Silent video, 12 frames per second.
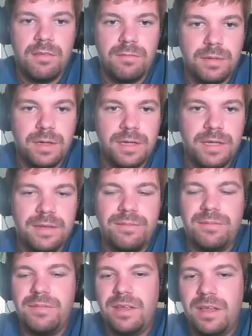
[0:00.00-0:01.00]
Played it,
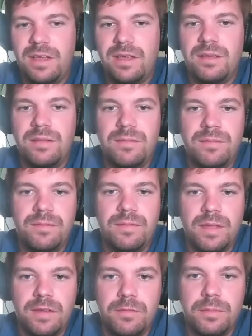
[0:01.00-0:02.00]

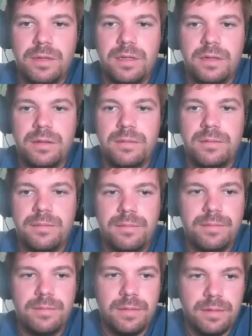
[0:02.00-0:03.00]
never played it.
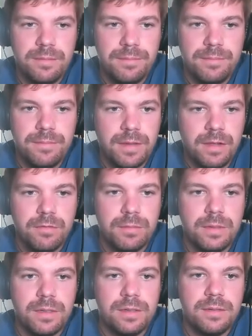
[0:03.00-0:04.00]
Never
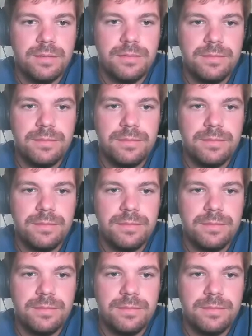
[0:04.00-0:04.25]
played it.